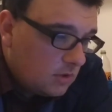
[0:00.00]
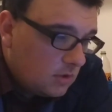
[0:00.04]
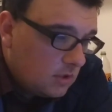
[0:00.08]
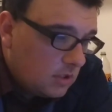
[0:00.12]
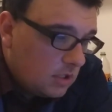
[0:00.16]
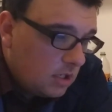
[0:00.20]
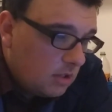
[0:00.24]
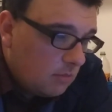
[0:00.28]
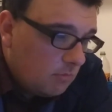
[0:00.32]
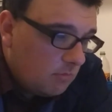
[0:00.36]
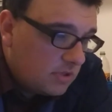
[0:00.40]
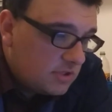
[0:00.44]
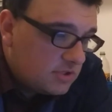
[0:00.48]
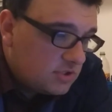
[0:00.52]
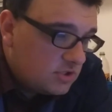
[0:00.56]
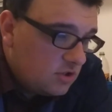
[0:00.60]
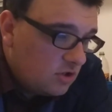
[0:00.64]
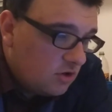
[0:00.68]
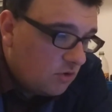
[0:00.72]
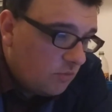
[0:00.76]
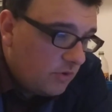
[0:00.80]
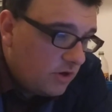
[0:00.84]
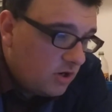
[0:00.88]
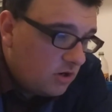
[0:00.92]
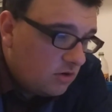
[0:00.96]
But still,
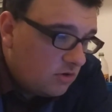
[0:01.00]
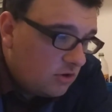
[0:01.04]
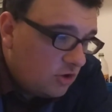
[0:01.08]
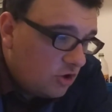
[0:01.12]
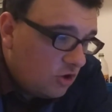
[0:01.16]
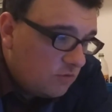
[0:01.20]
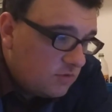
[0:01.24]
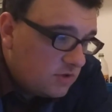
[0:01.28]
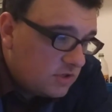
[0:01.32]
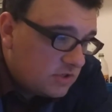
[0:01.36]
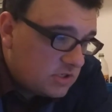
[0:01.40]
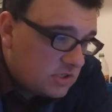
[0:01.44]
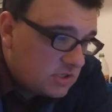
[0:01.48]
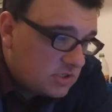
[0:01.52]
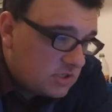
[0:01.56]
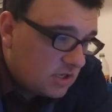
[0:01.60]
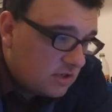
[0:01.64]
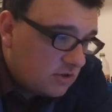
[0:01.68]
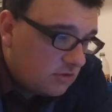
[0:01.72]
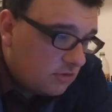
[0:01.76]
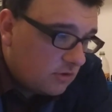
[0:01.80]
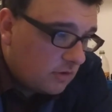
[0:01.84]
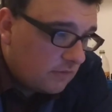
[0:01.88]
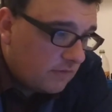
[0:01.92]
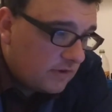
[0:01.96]
we don't know this is under
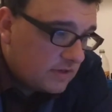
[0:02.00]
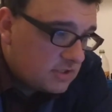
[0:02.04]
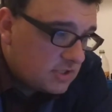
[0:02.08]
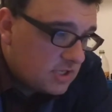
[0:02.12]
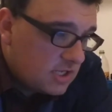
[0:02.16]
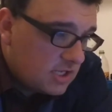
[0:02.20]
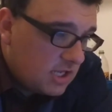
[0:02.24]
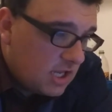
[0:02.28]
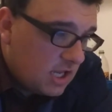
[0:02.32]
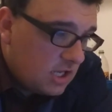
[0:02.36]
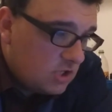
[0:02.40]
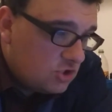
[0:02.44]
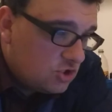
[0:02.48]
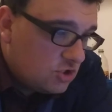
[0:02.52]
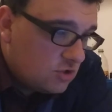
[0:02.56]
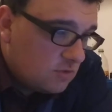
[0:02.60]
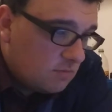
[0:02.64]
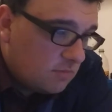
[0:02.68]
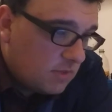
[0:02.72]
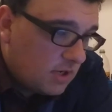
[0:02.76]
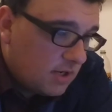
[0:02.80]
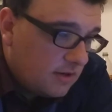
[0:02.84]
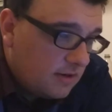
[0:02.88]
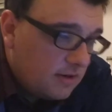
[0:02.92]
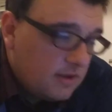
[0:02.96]
investigation,
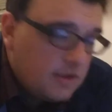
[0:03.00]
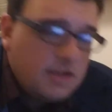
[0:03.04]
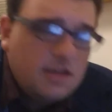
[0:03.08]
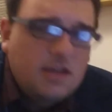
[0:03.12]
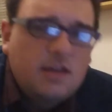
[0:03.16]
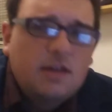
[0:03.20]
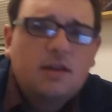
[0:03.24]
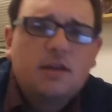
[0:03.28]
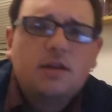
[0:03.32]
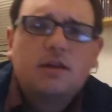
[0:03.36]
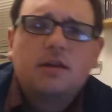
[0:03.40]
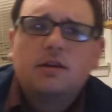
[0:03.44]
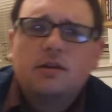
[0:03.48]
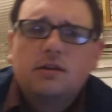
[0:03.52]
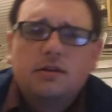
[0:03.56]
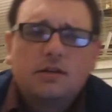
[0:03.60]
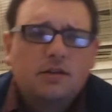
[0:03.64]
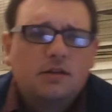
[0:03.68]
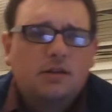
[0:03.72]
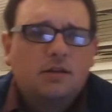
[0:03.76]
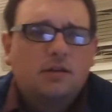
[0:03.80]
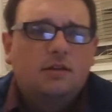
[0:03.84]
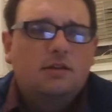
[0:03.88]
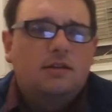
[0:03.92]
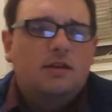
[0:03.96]
but
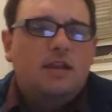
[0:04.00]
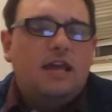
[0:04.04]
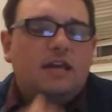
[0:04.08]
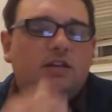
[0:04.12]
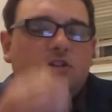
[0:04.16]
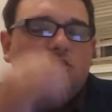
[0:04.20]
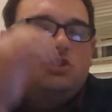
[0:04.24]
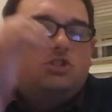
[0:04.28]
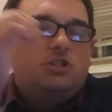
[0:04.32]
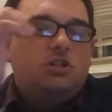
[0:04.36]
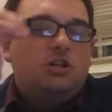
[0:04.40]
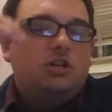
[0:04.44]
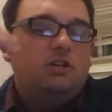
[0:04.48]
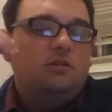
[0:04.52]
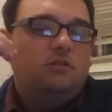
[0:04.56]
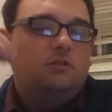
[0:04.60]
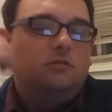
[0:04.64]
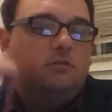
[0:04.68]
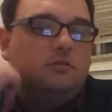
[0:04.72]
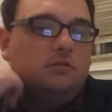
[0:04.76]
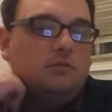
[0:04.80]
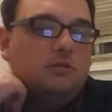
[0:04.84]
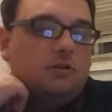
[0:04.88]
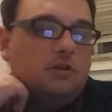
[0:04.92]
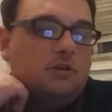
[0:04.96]
next year,
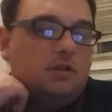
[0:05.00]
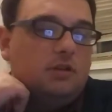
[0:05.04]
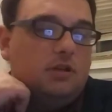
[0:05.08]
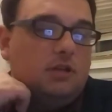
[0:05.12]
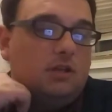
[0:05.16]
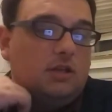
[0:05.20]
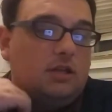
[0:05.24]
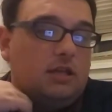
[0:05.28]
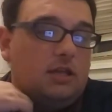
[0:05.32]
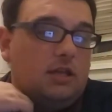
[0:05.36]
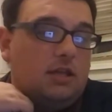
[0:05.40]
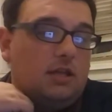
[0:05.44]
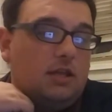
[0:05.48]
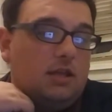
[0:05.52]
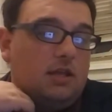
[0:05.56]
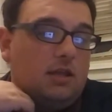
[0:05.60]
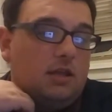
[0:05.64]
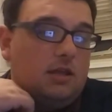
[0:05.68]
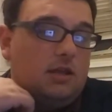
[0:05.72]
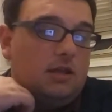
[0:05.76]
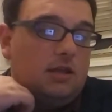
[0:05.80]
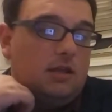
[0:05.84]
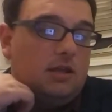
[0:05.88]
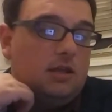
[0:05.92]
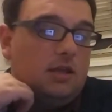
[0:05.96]

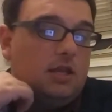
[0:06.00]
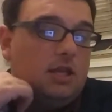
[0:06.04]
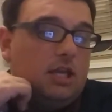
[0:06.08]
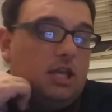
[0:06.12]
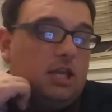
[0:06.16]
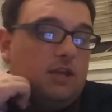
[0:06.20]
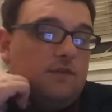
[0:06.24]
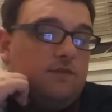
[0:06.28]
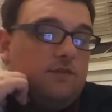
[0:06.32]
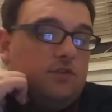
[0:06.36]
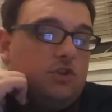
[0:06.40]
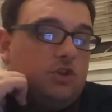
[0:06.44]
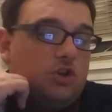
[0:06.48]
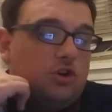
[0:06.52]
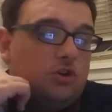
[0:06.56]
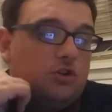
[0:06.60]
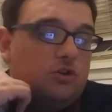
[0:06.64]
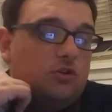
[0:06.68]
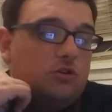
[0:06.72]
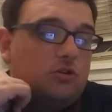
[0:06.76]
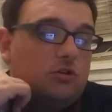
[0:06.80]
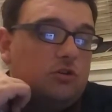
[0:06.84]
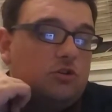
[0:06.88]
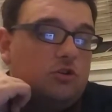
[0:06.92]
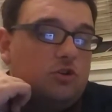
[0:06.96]
if you're
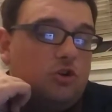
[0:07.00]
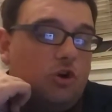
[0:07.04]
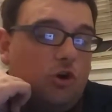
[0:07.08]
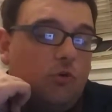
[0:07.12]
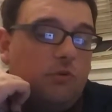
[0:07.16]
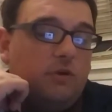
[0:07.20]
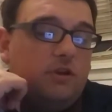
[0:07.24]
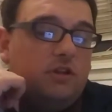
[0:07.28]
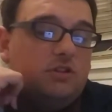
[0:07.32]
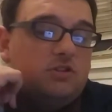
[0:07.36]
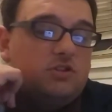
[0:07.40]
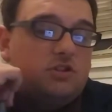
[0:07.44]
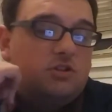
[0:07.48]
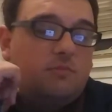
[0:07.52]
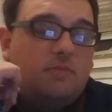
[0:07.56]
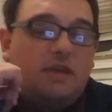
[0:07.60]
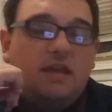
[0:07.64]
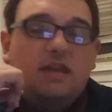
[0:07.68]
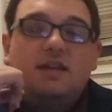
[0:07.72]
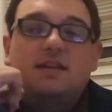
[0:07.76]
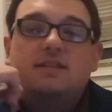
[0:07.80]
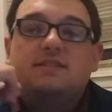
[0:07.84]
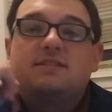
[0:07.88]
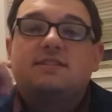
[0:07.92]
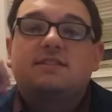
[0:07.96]
going to make a
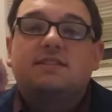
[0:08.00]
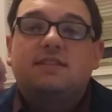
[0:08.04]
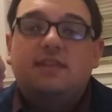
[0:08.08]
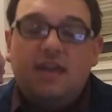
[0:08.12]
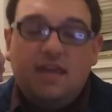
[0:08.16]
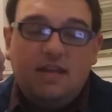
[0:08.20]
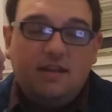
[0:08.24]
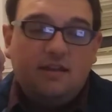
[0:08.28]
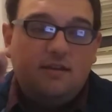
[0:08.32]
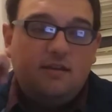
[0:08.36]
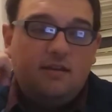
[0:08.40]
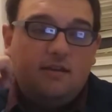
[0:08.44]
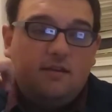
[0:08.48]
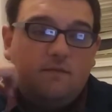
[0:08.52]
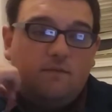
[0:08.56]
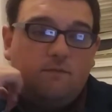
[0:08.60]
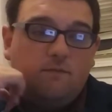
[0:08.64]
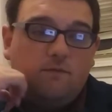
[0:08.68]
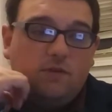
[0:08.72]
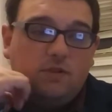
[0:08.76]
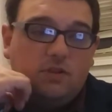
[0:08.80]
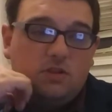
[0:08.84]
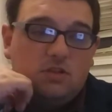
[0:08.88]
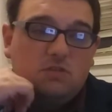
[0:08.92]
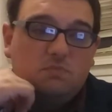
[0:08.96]
skit for
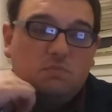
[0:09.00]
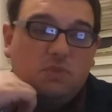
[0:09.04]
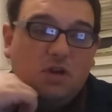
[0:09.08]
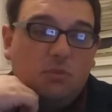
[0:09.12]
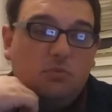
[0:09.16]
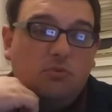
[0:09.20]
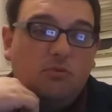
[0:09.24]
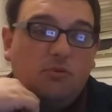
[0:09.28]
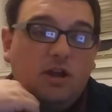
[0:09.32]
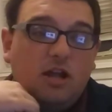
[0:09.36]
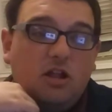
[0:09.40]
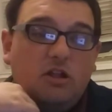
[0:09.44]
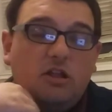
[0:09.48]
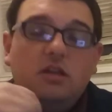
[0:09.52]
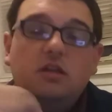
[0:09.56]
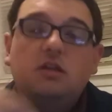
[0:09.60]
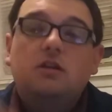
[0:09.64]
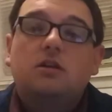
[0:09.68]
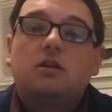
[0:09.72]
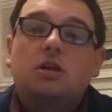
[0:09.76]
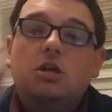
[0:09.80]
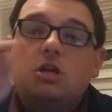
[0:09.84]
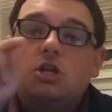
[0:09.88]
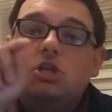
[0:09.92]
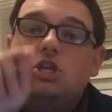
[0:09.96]
this pep rally,
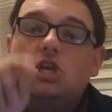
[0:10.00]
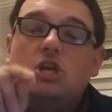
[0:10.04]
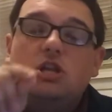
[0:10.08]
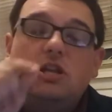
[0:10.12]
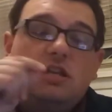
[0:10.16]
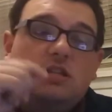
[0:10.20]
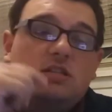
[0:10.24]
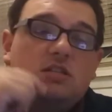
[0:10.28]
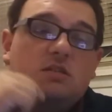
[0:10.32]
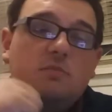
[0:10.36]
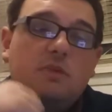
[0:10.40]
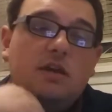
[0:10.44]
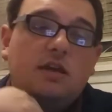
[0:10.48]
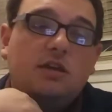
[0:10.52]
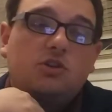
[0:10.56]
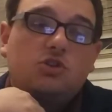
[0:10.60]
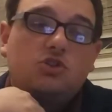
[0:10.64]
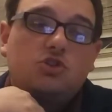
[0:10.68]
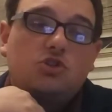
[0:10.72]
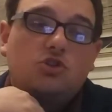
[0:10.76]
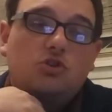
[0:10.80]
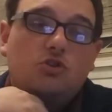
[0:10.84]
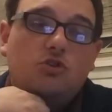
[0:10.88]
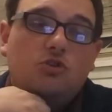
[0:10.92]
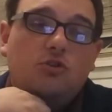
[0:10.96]
you need to make
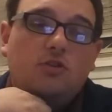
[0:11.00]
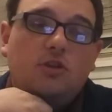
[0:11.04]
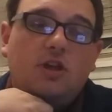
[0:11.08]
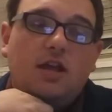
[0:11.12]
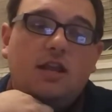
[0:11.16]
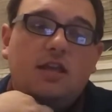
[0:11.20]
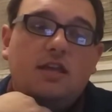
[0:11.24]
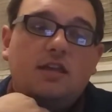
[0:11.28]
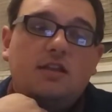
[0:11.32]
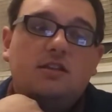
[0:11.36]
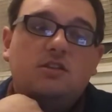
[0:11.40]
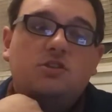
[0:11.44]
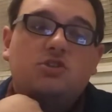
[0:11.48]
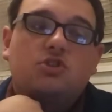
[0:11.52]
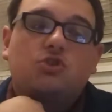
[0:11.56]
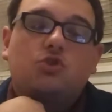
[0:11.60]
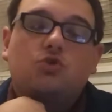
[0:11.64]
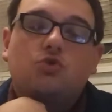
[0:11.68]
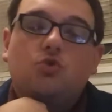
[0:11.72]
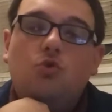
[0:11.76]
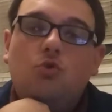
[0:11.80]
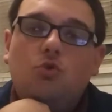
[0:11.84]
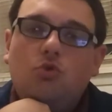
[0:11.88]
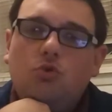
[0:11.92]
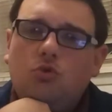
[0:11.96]
sure that it is
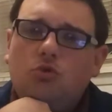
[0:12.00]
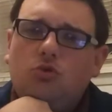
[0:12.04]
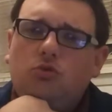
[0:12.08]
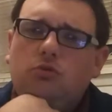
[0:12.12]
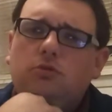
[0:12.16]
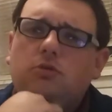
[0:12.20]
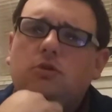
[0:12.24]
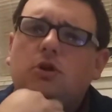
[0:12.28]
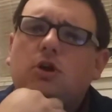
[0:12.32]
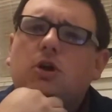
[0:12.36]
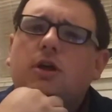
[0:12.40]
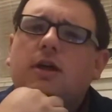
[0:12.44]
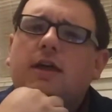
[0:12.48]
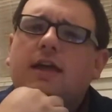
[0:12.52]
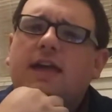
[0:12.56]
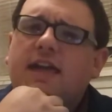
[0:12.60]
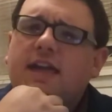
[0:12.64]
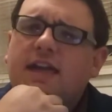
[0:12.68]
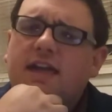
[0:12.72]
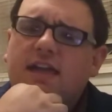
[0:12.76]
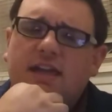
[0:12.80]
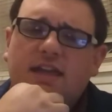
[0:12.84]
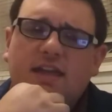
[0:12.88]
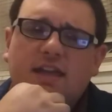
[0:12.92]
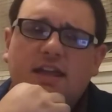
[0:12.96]
school
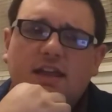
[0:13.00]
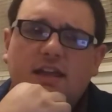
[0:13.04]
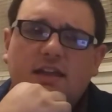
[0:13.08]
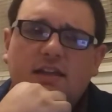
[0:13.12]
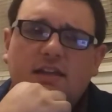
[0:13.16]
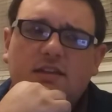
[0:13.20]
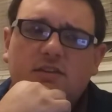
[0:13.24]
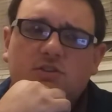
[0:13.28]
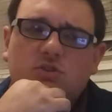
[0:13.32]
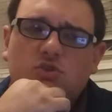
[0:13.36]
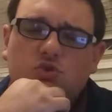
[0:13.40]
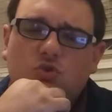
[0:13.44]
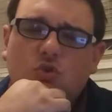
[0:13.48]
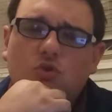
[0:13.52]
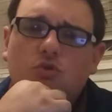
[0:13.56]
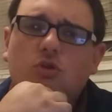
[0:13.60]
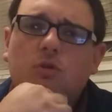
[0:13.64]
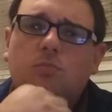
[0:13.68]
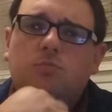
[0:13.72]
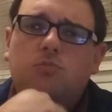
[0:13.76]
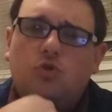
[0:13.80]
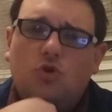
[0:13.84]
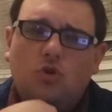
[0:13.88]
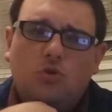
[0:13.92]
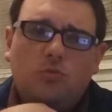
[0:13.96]
school
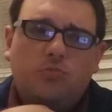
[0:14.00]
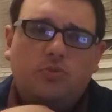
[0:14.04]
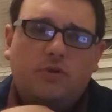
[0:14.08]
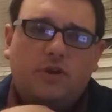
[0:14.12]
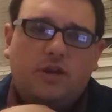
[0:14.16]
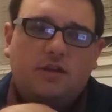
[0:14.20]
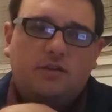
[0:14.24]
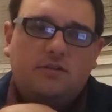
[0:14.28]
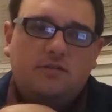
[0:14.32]
appropriate.